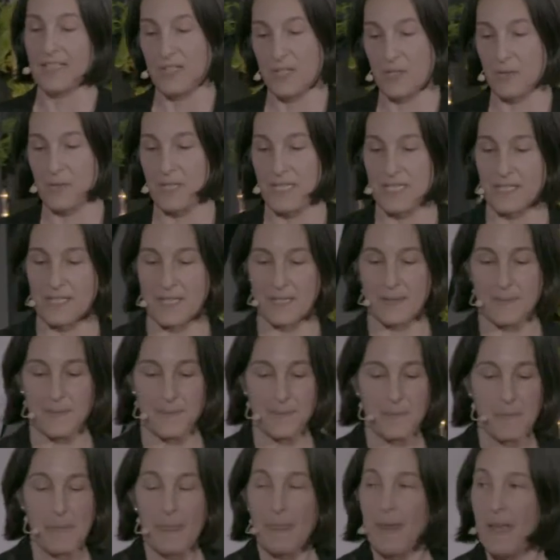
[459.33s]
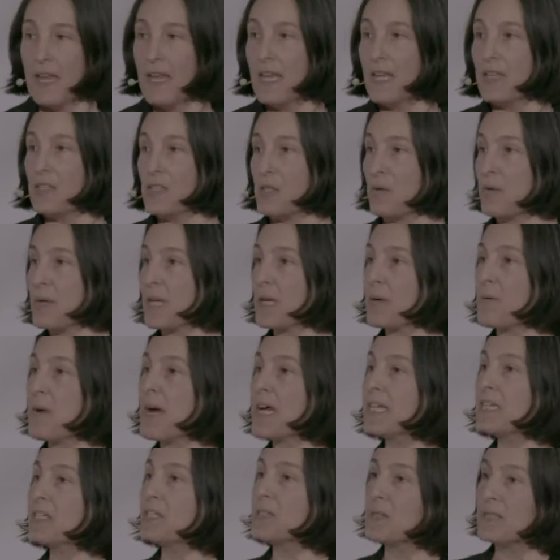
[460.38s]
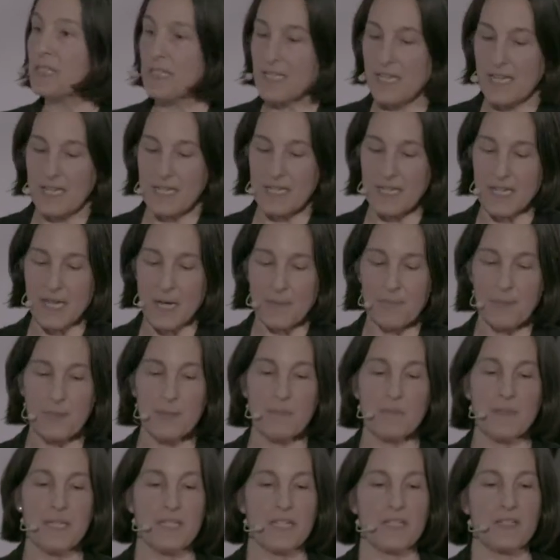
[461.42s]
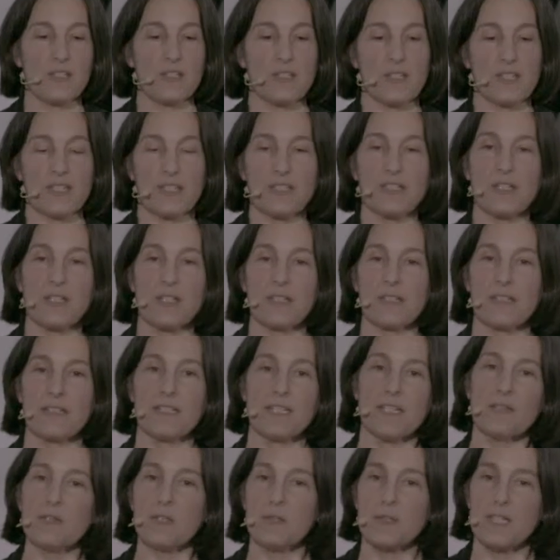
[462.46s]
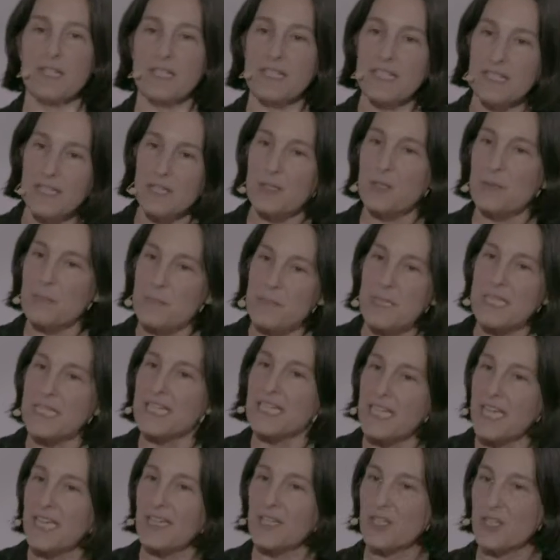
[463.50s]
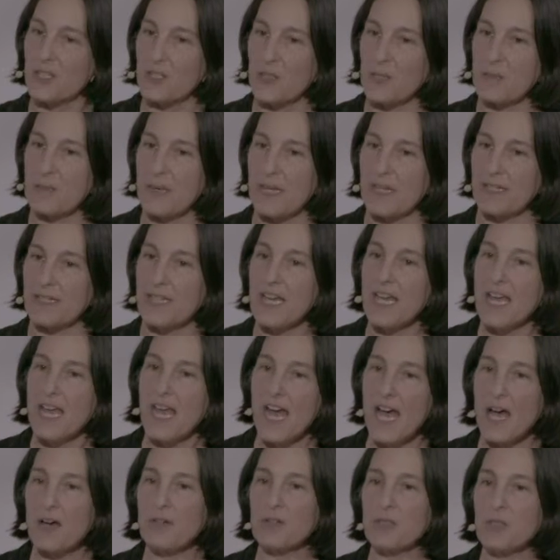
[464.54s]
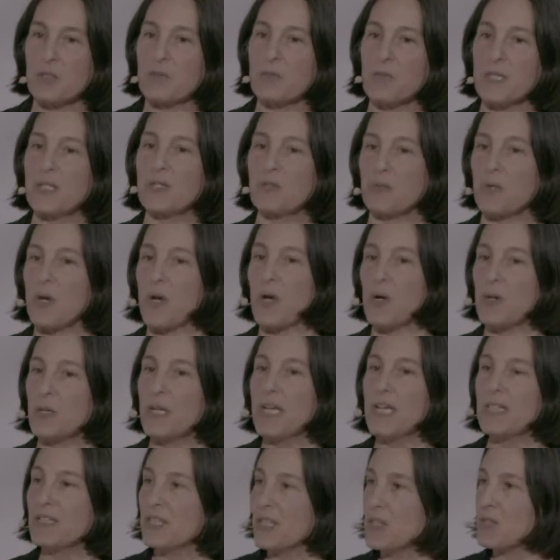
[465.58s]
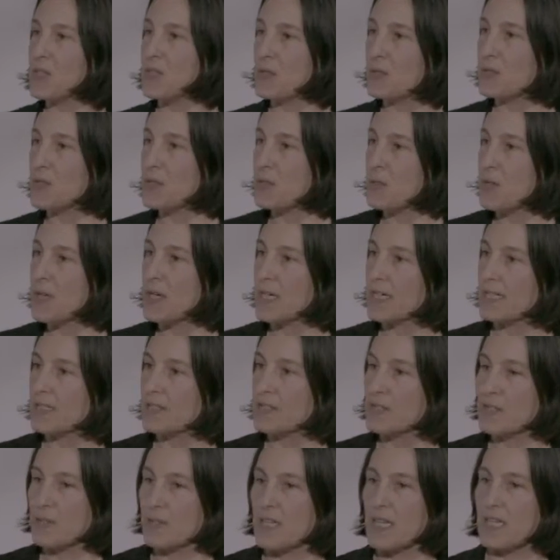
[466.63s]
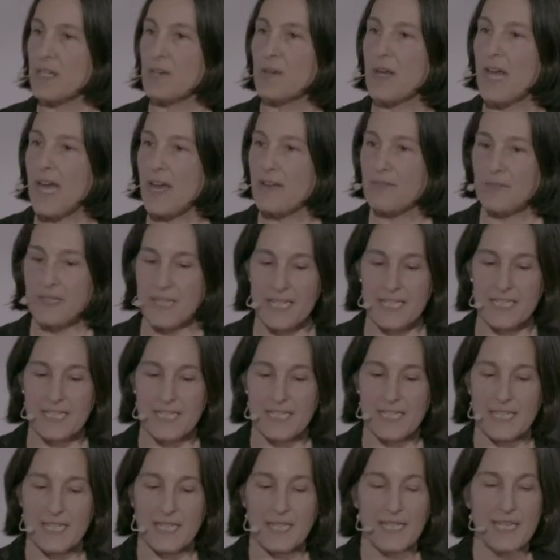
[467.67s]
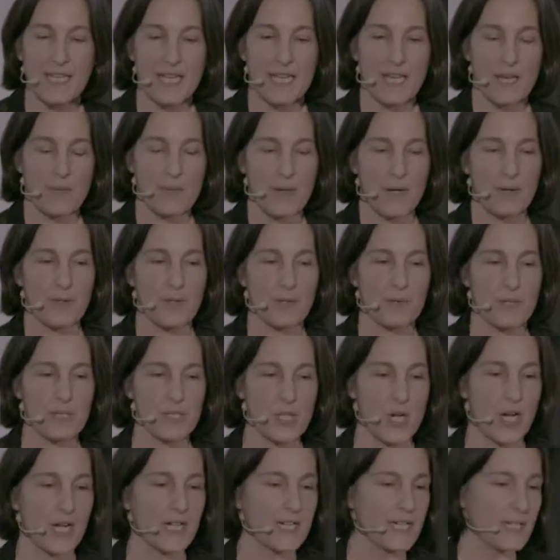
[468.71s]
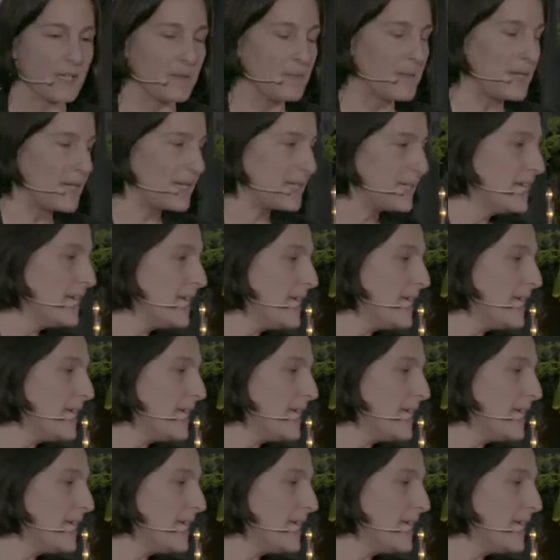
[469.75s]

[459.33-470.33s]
so easy. So what I want to do is take a couple of minutes to give you this little mini lecture about how do we grow tissues and organs so that you have an idea about what we're talking about.